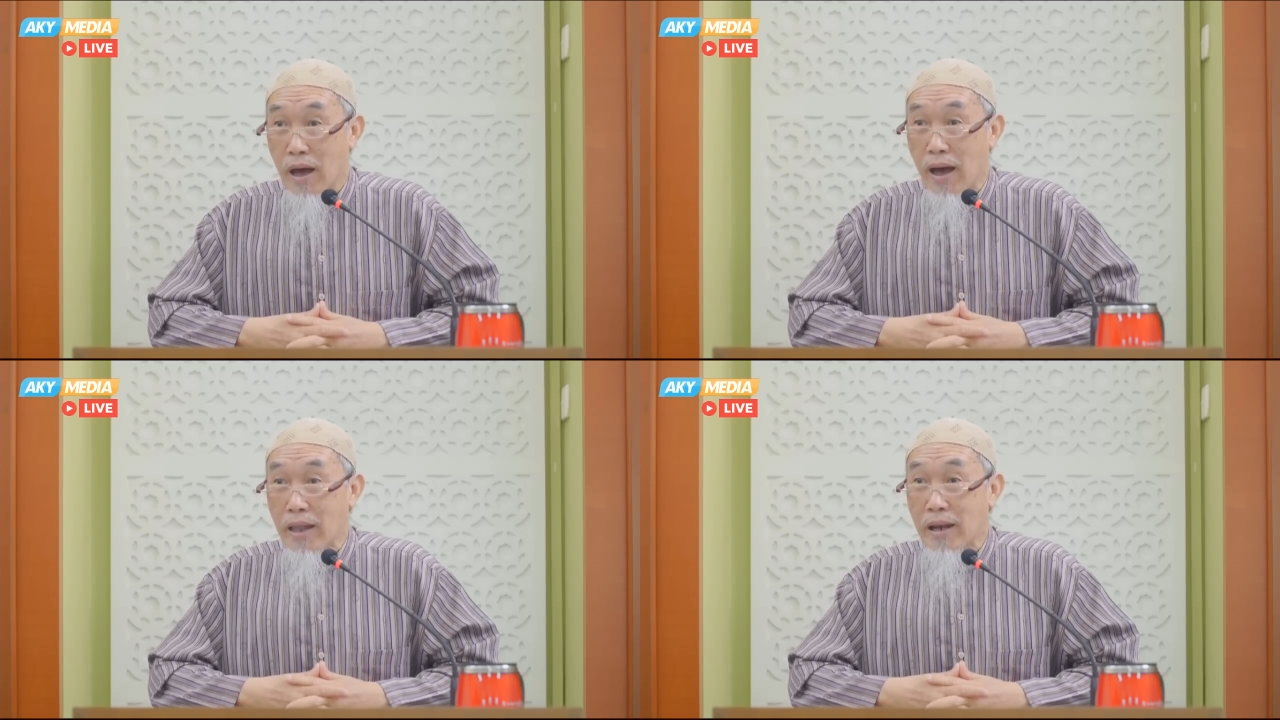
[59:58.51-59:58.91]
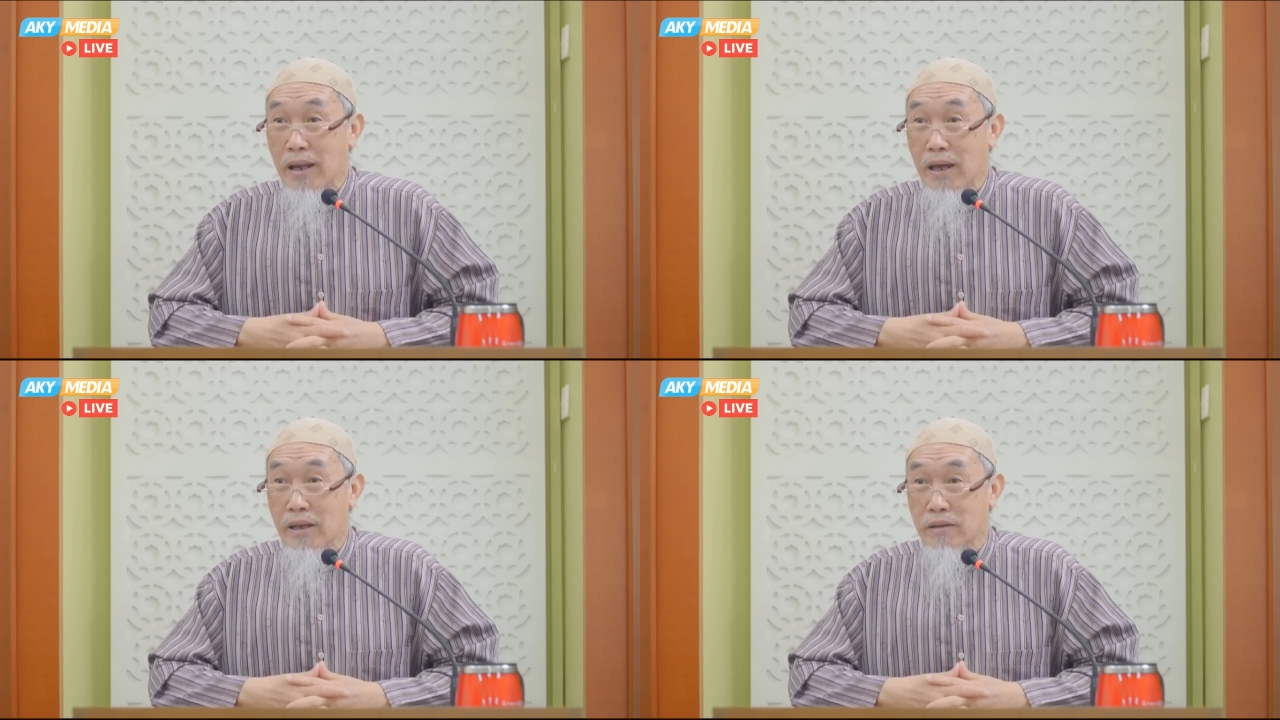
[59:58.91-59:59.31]
I
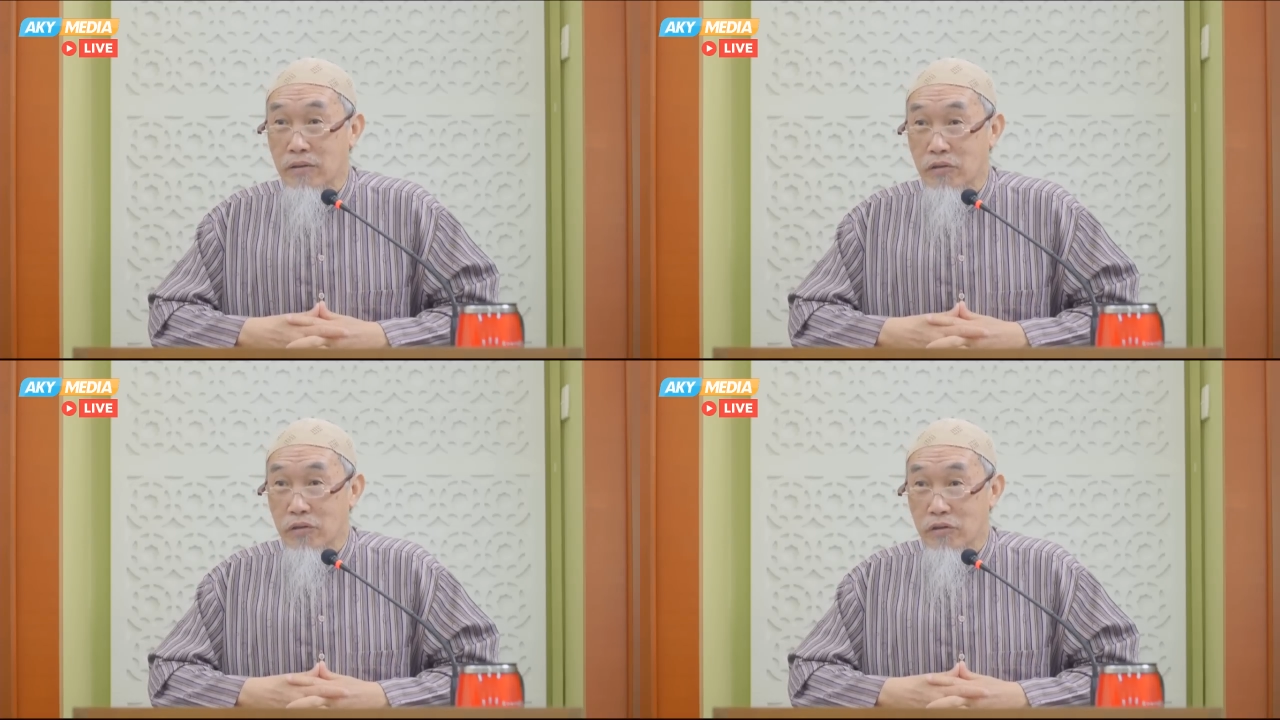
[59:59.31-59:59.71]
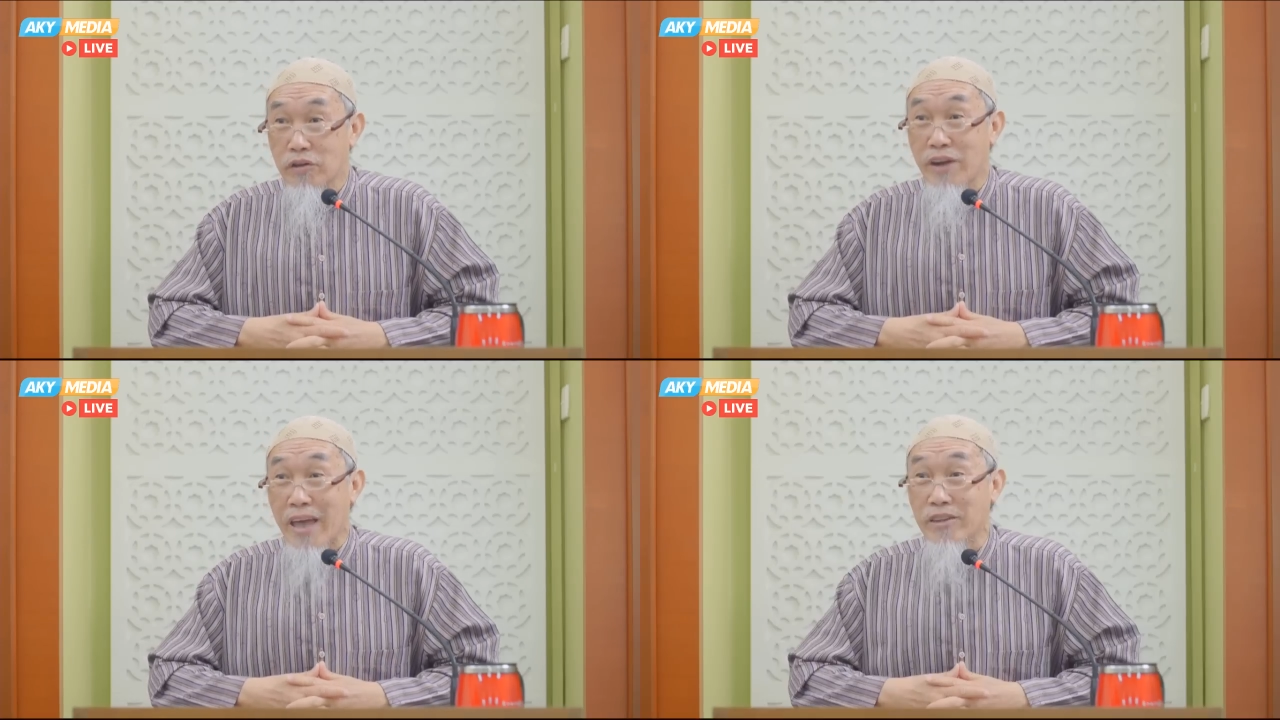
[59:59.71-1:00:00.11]
learn the
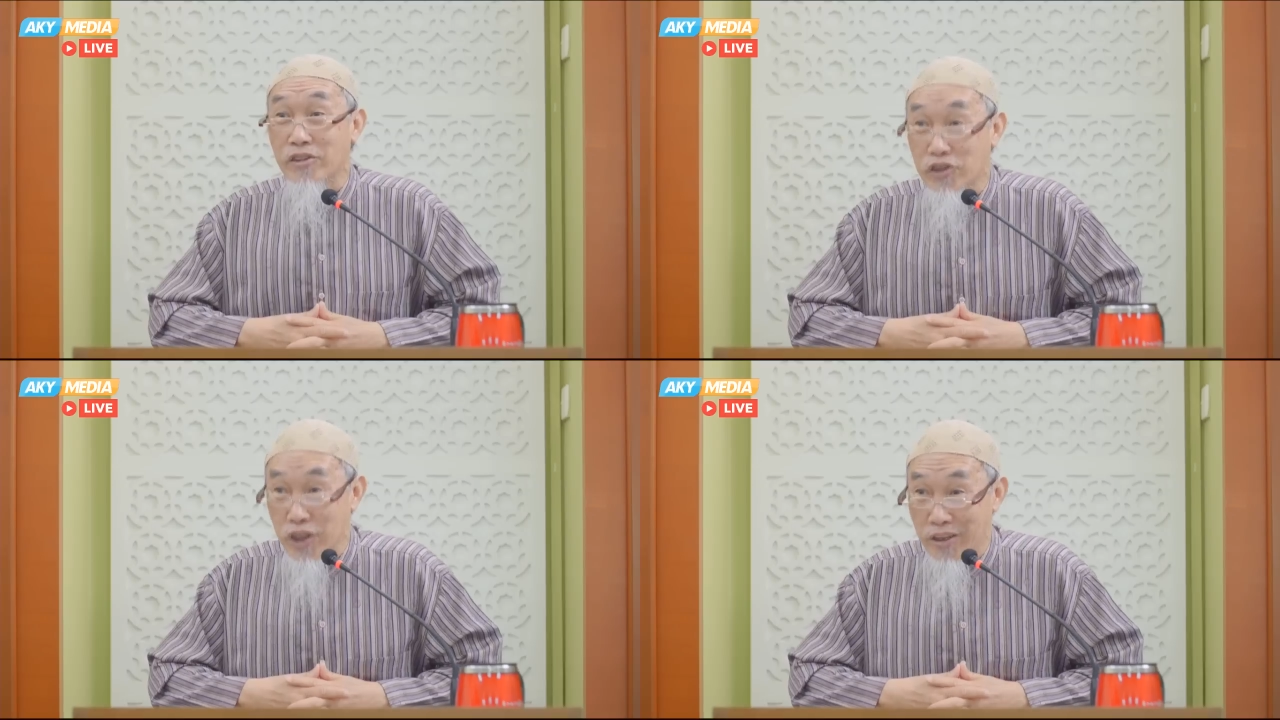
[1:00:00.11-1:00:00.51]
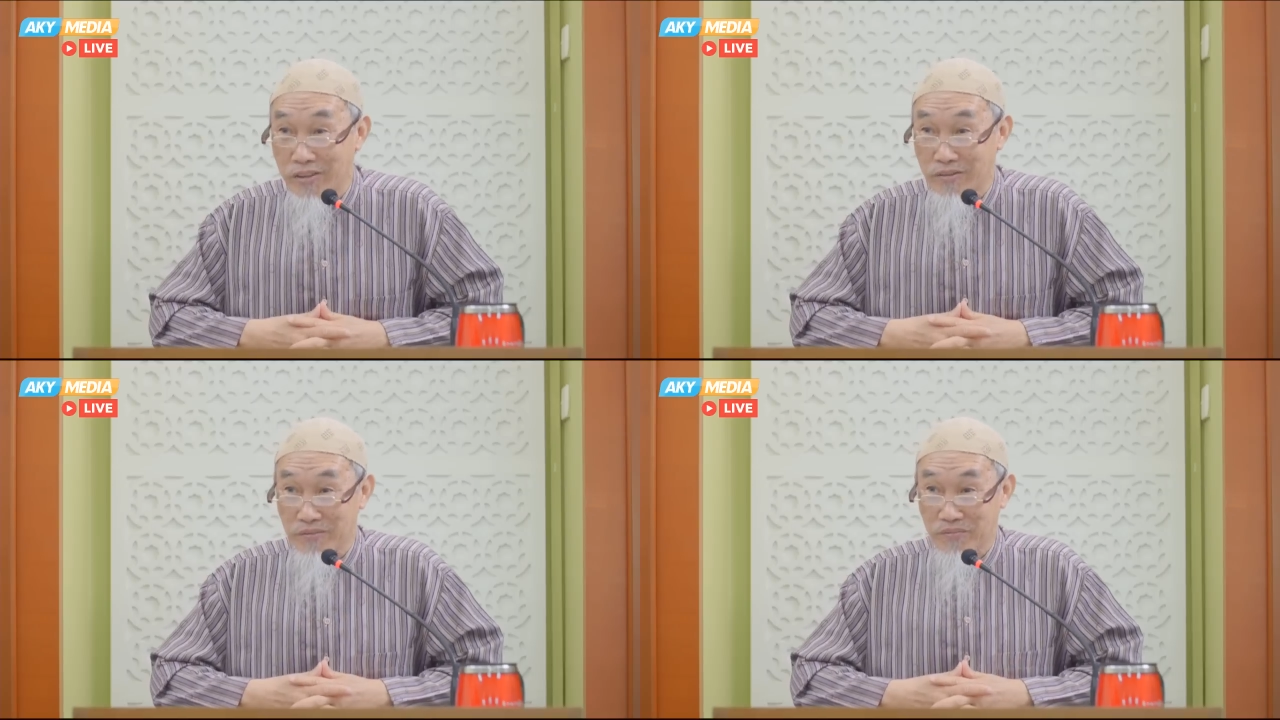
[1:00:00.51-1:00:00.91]
right thing.